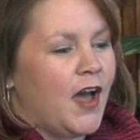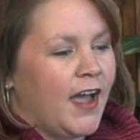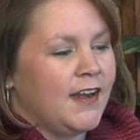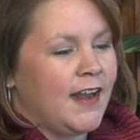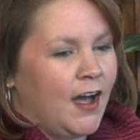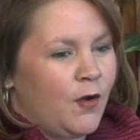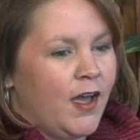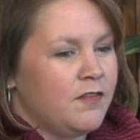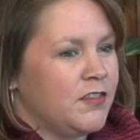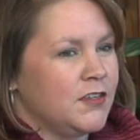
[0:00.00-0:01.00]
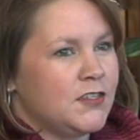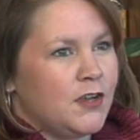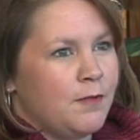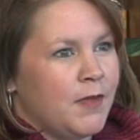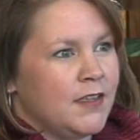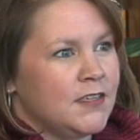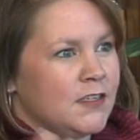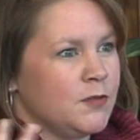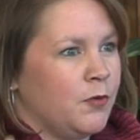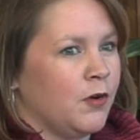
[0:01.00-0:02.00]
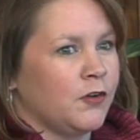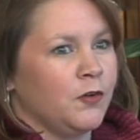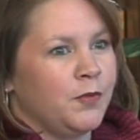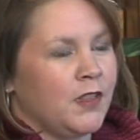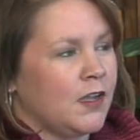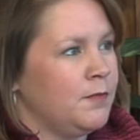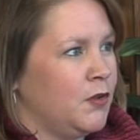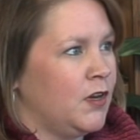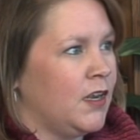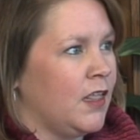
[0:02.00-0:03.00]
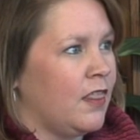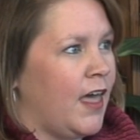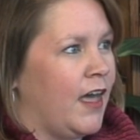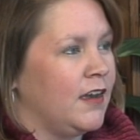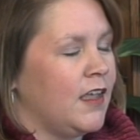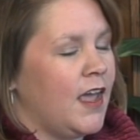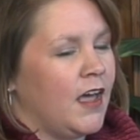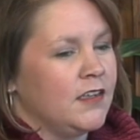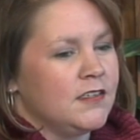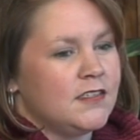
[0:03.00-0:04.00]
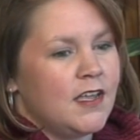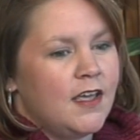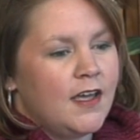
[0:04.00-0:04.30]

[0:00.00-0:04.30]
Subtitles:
I now have this amazing support group in the community that has